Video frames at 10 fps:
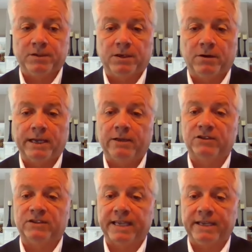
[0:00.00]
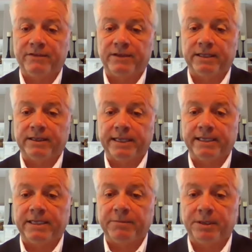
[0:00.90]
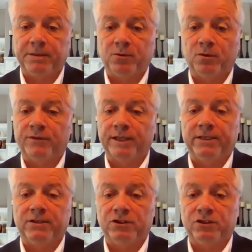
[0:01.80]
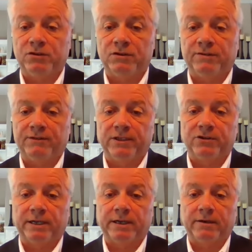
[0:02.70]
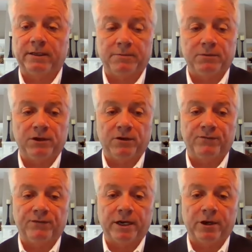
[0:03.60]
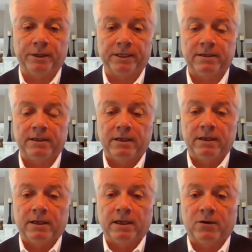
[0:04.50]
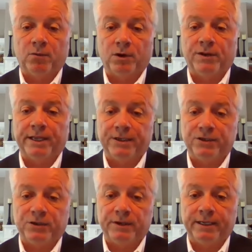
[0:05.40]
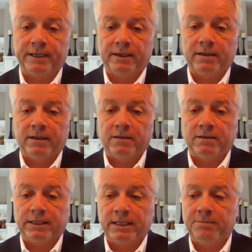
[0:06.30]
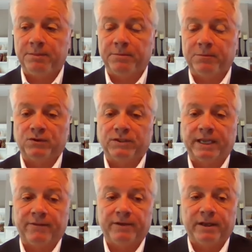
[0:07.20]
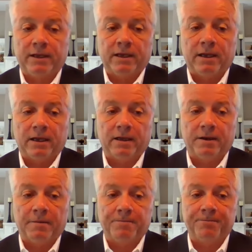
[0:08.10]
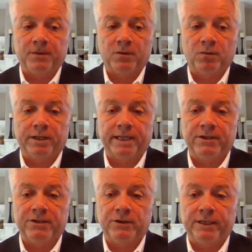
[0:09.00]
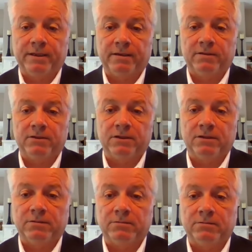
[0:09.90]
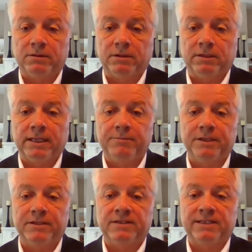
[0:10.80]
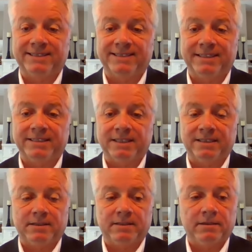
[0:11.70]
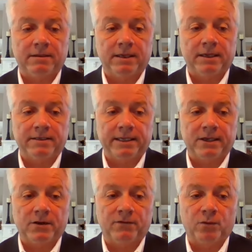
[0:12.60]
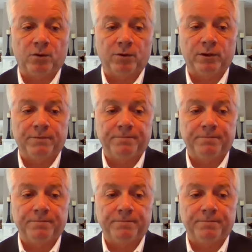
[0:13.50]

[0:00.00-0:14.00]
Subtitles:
You know, how safe can they keep people if they choose to venture out and come to their environment? What are they doing to keep people safe? What are they doing to keep this consistent as they go forward?